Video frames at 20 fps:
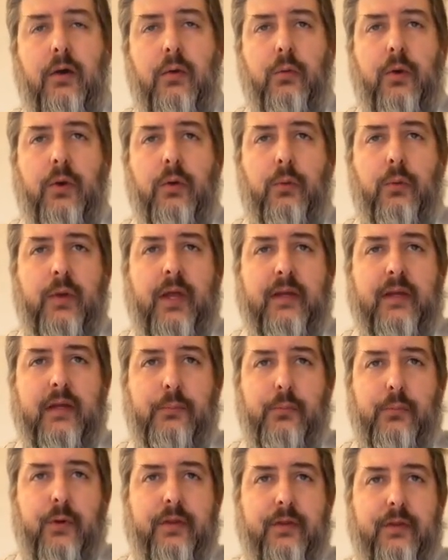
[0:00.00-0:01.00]
we end
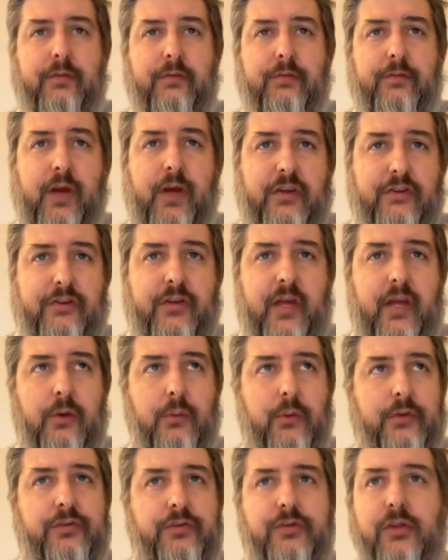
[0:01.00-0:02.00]
up with fresh data
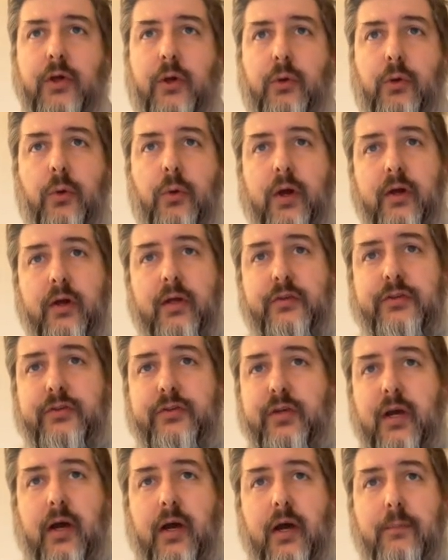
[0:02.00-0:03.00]
with slow
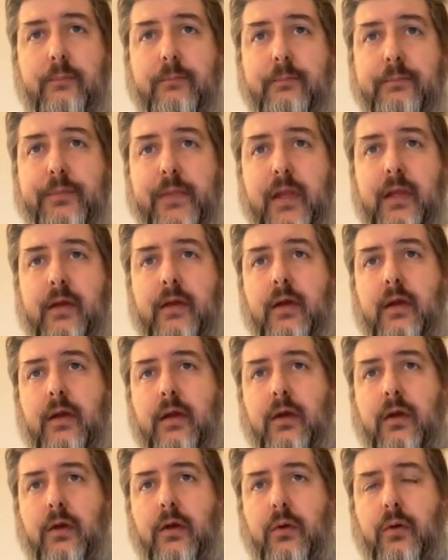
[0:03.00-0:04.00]
queries.
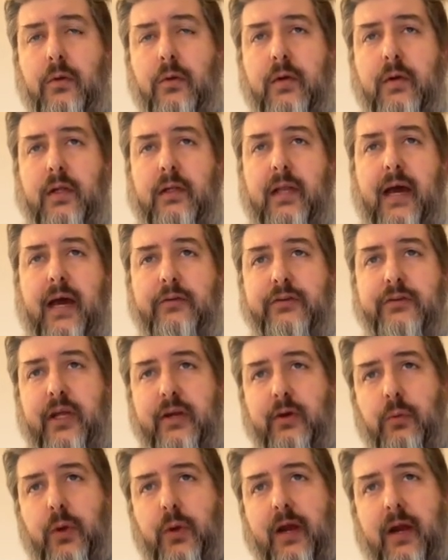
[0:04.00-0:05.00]
Cloud
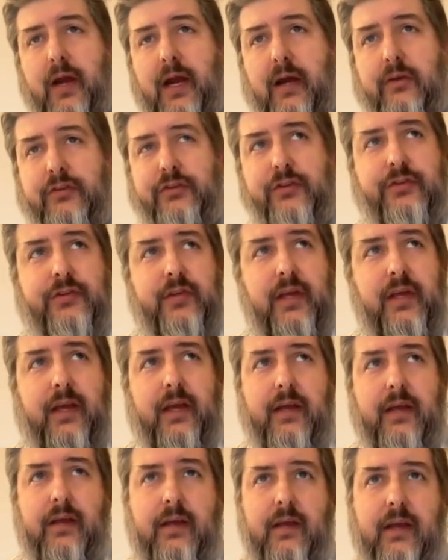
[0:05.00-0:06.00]
data warehouses
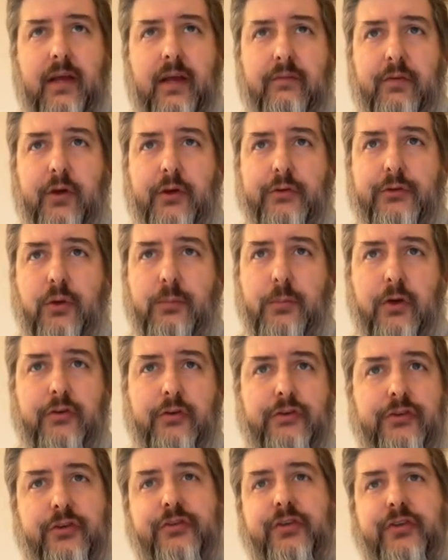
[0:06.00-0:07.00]
have also
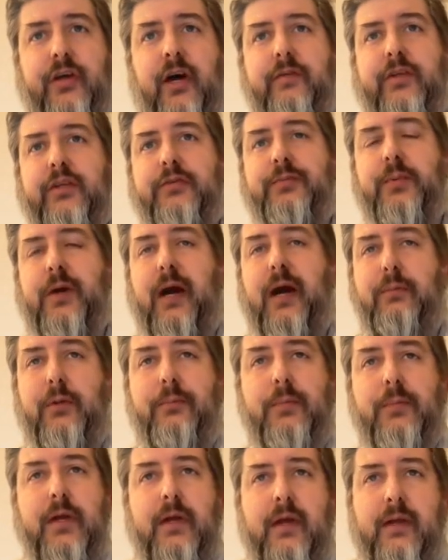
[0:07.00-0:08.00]
emerged to solve this
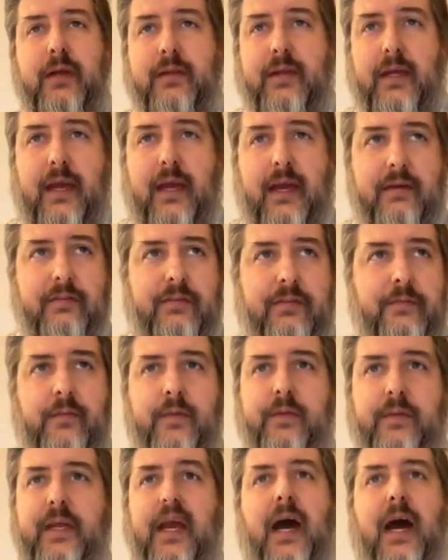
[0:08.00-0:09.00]
problem. They have
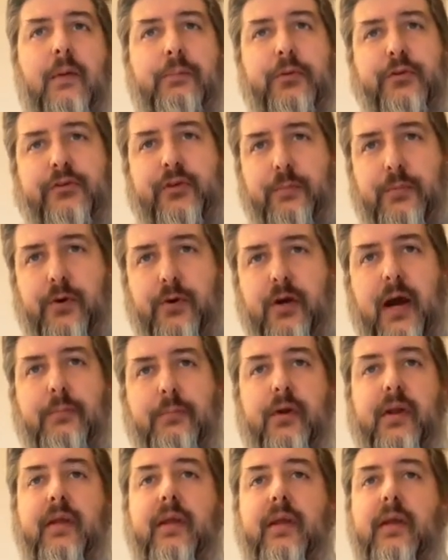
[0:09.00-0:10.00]
the opposite
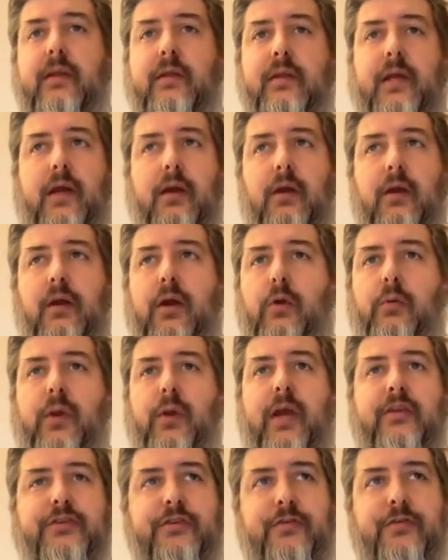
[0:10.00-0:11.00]
property. They're
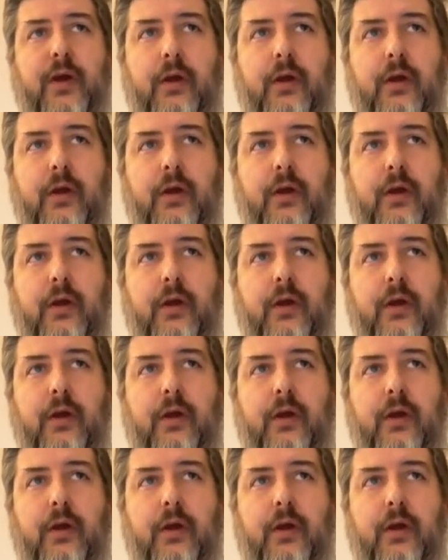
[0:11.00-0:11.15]
arranged very